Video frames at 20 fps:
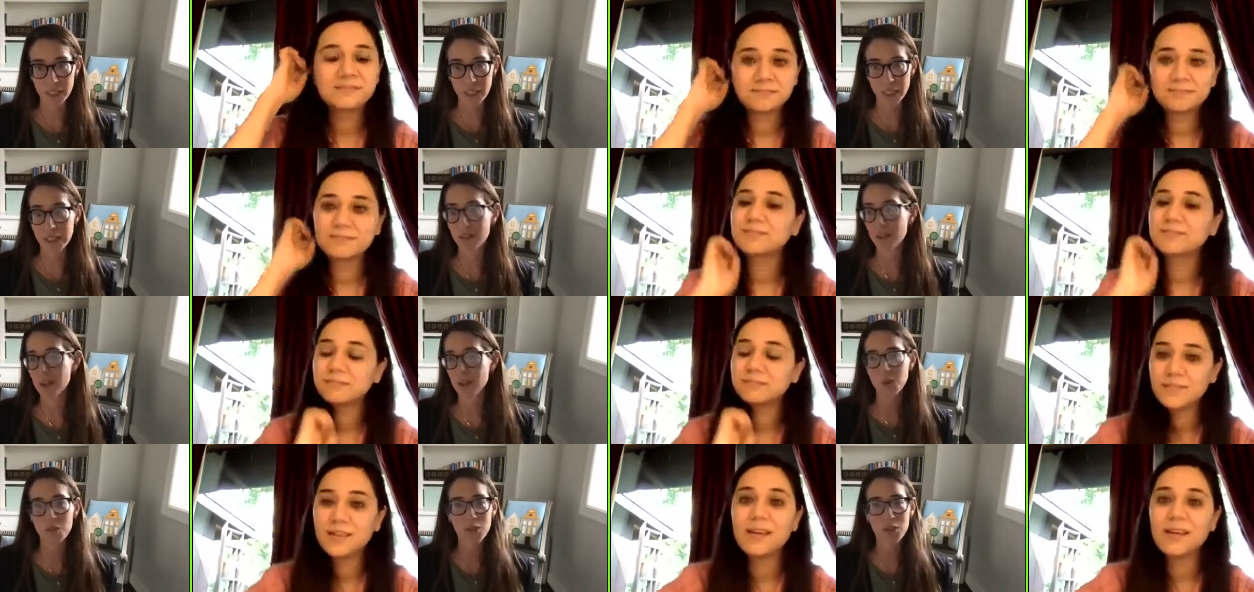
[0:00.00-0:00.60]
Speaker 1: even though
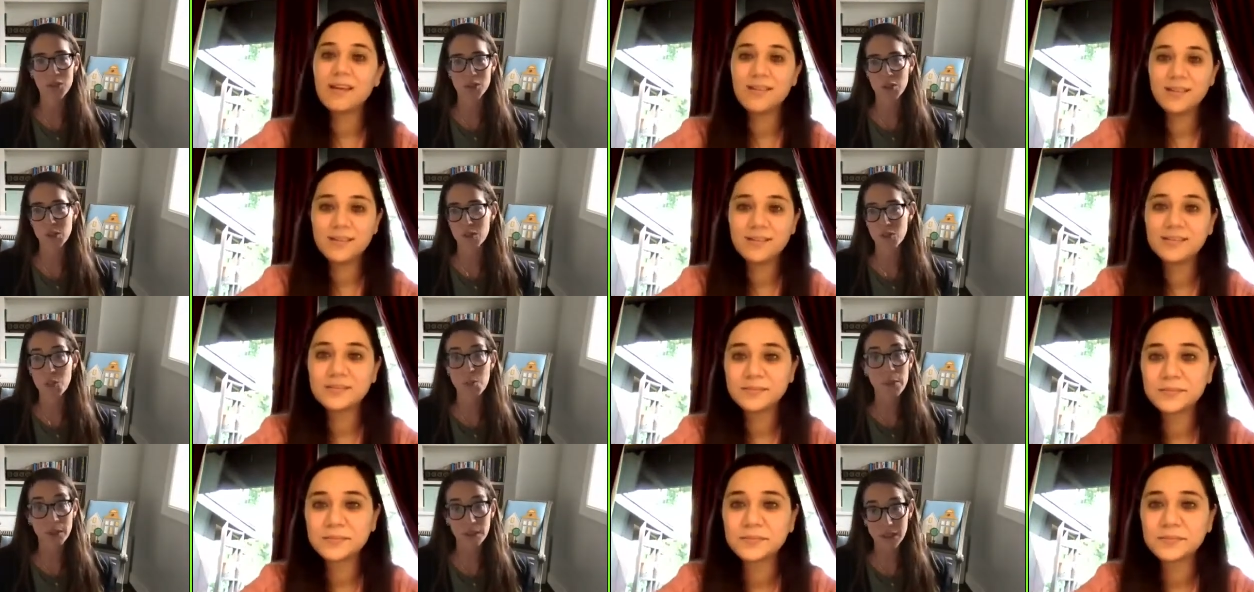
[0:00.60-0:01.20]
it feels like you have a
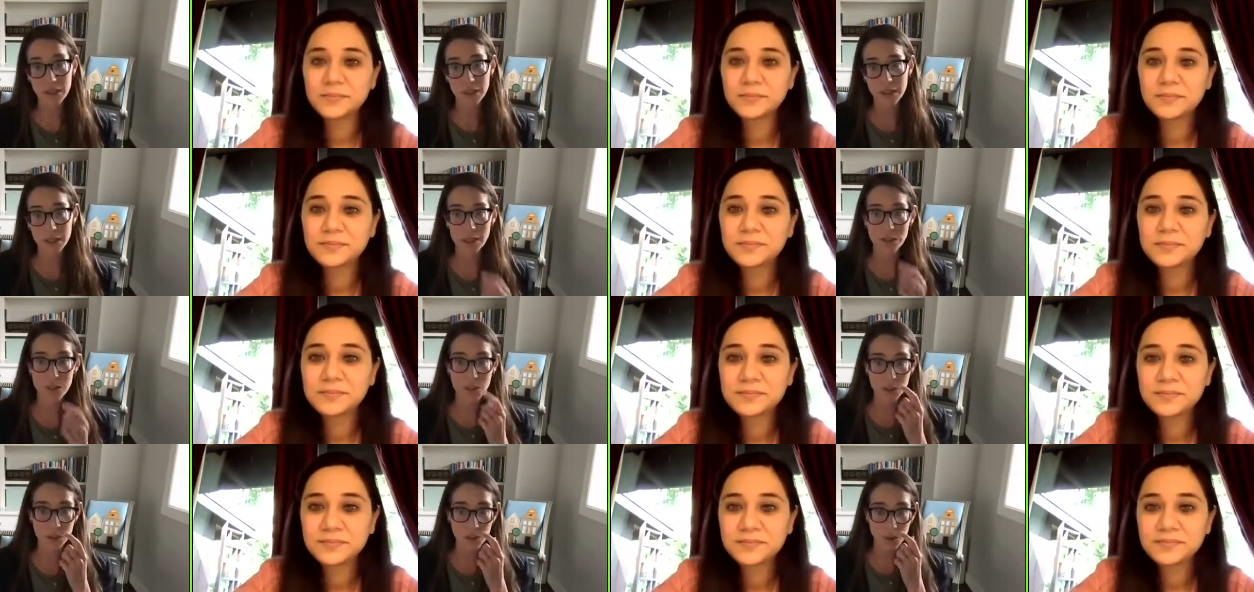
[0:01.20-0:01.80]
million things to
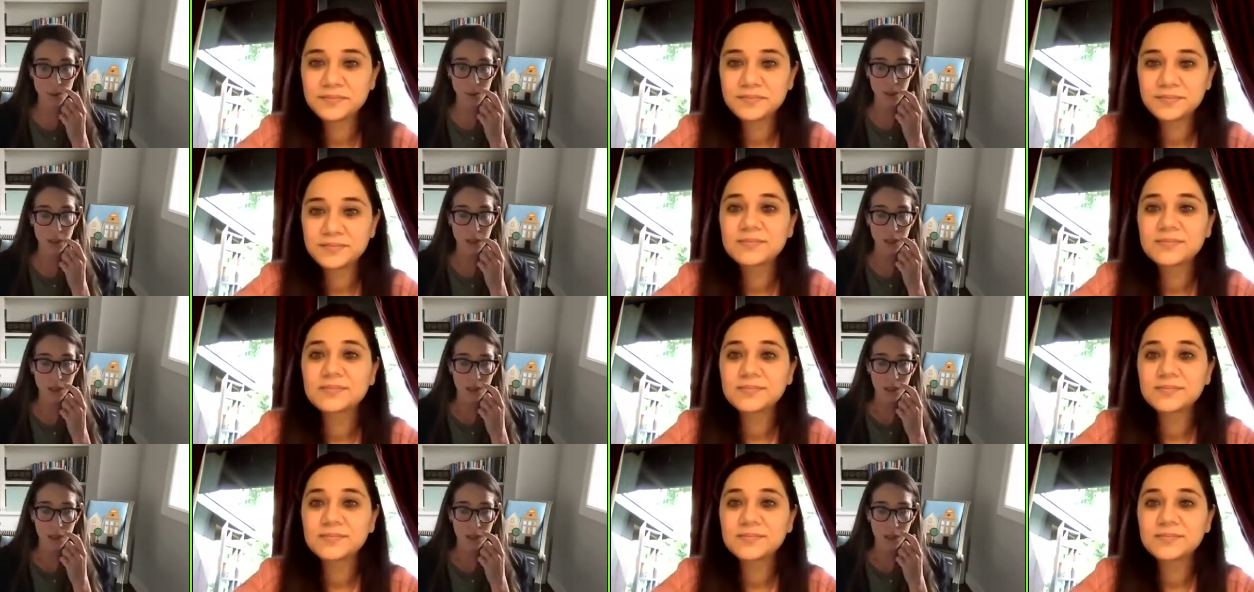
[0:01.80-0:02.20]
do,